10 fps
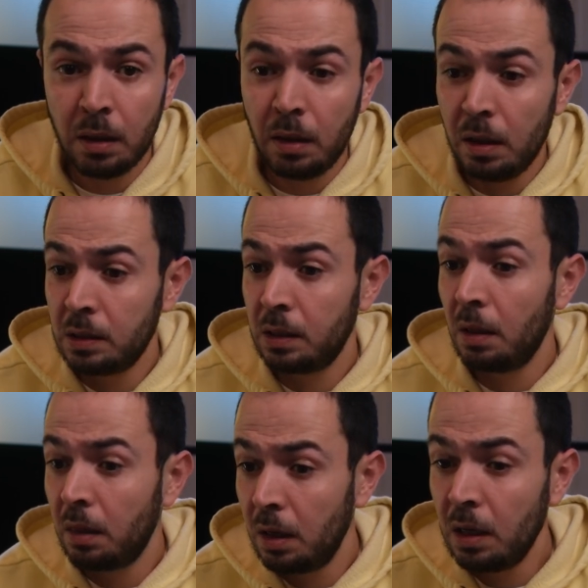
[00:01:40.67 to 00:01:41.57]
these
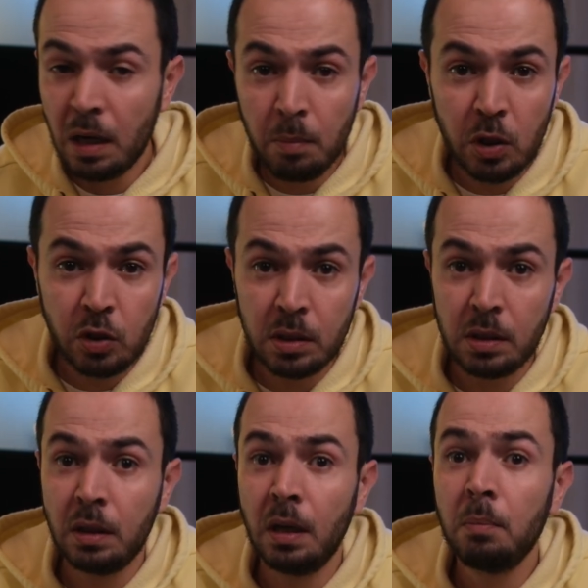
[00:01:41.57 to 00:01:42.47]
three images
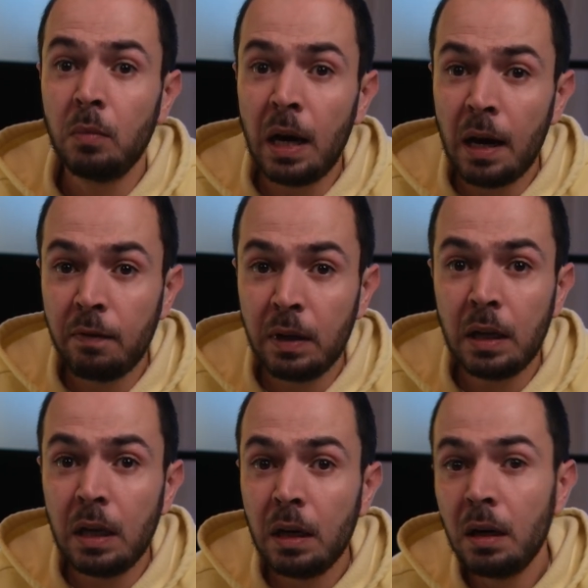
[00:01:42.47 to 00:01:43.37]
that I'm having
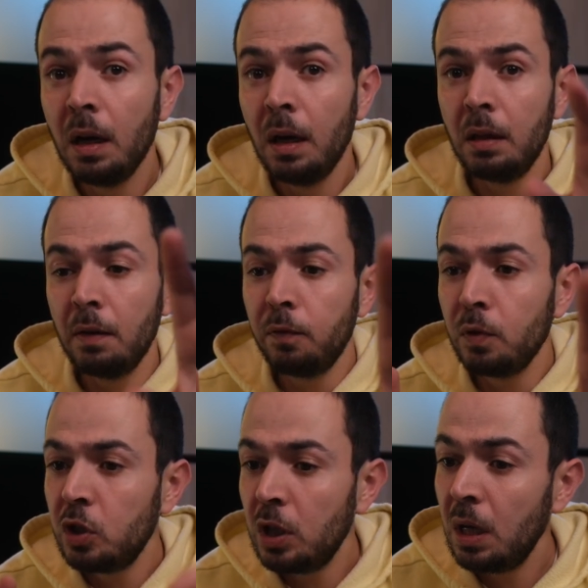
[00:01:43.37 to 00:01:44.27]
here: the
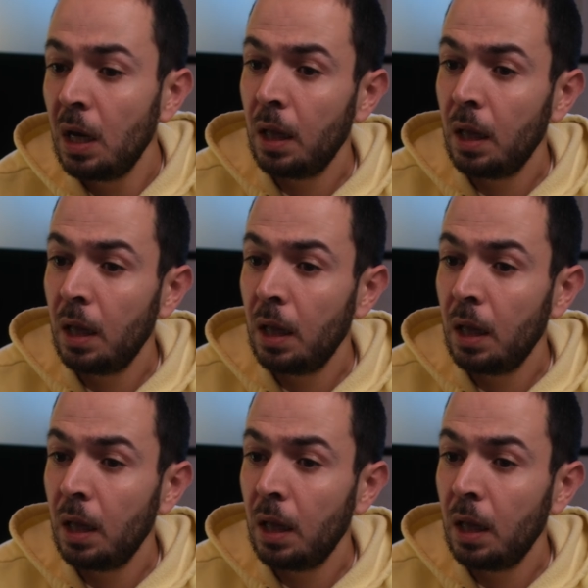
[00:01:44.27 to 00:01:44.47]
Fuji,